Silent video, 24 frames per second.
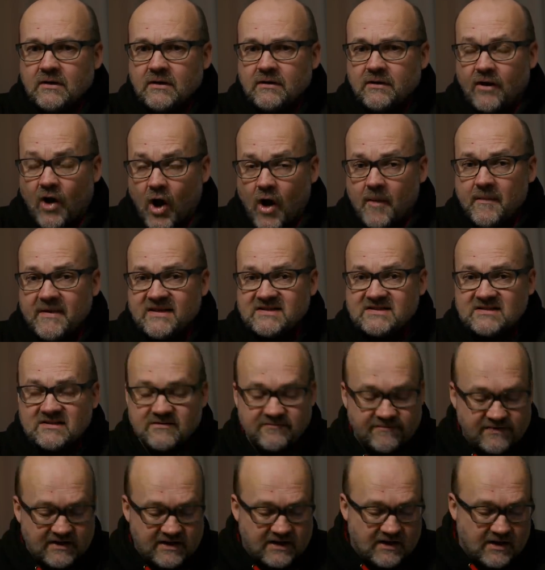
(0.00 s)
the comments in
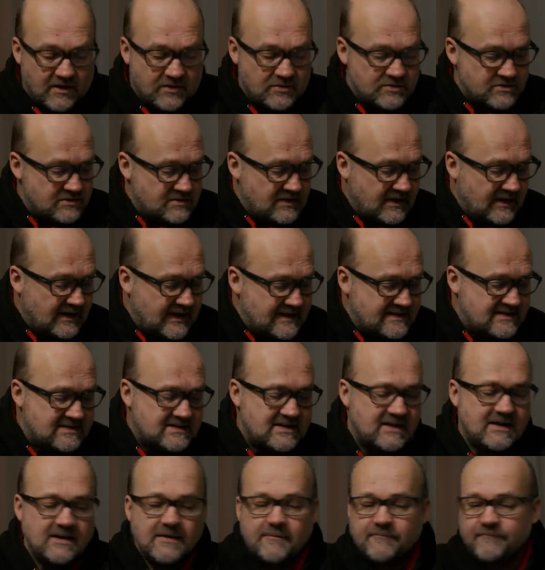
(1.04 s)
the videos. And let's
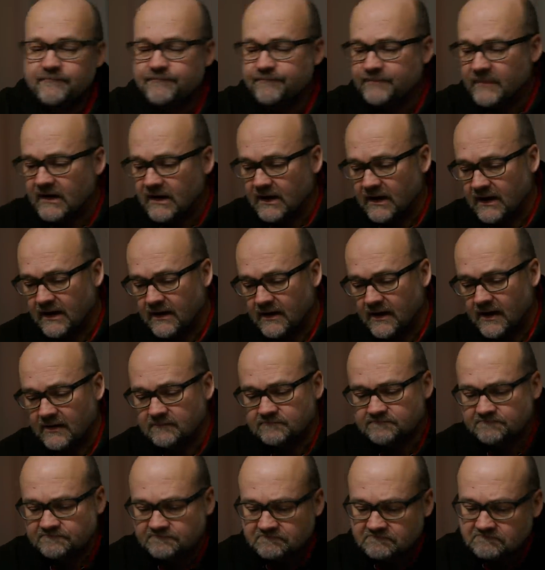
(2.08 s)
see.
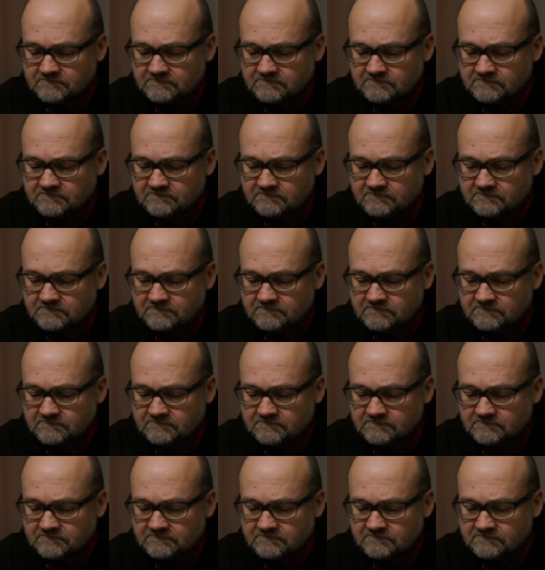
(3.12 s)
And